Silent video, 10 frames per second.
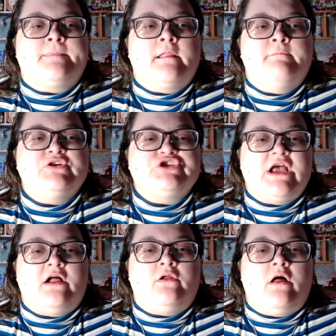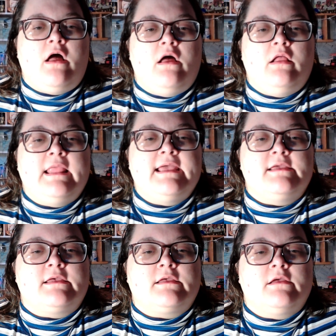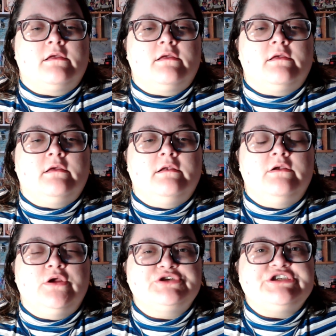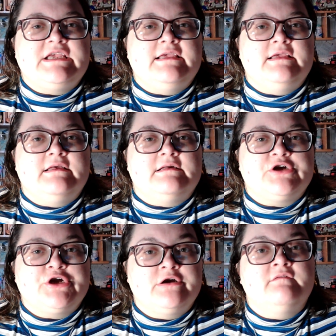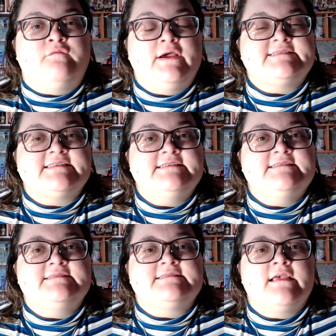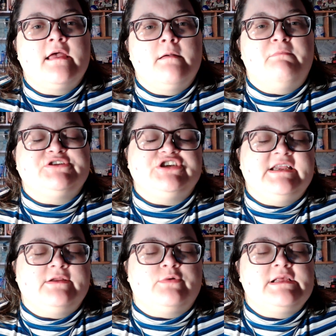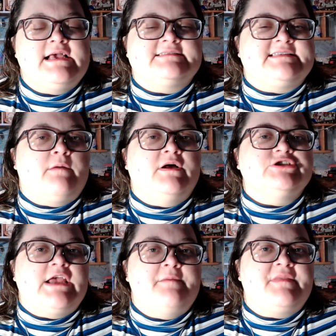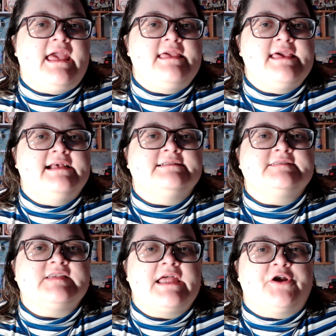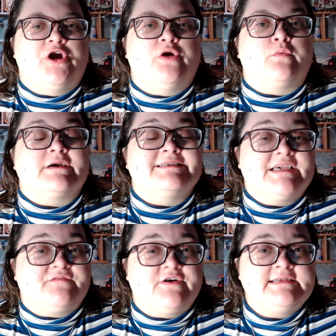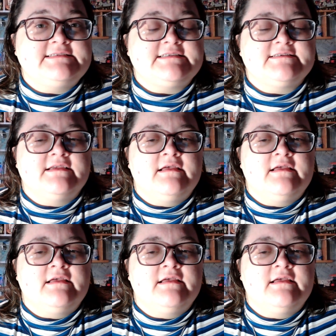Michelle, like, knew she heard voices, but she didn't realize how much MK Kitz and her were different.